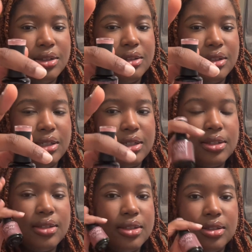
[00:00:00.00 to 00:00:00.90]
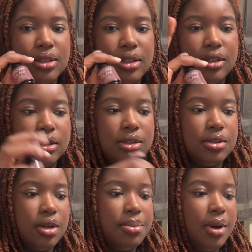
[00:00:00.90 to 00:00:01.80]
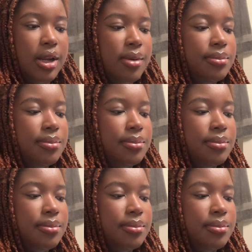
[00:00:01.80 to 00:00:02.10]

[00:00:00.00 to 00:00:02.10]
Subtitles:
this is literally so pretty.